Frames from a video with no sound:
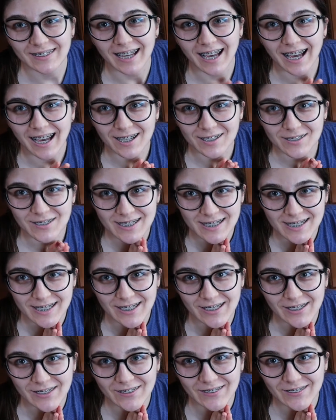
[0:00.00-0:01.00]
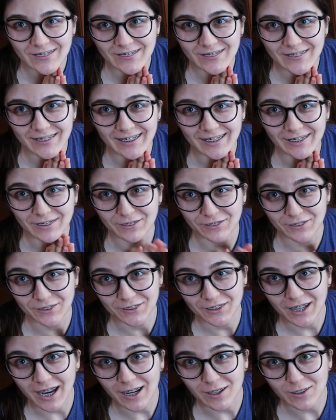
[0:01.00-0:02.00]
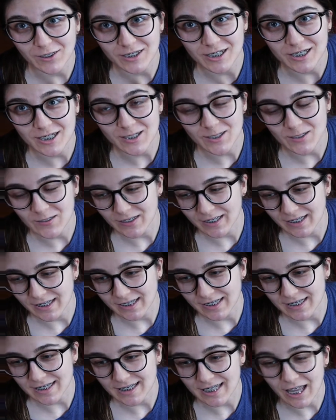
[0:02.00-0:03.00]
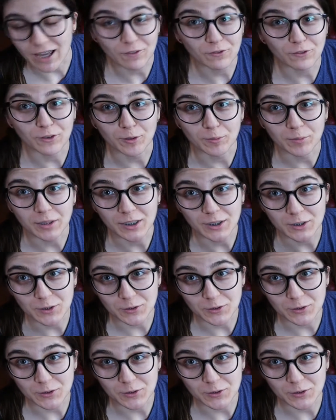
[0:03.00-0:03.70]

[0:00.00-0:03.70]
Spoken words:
I'll see you in a few hours when it's time for me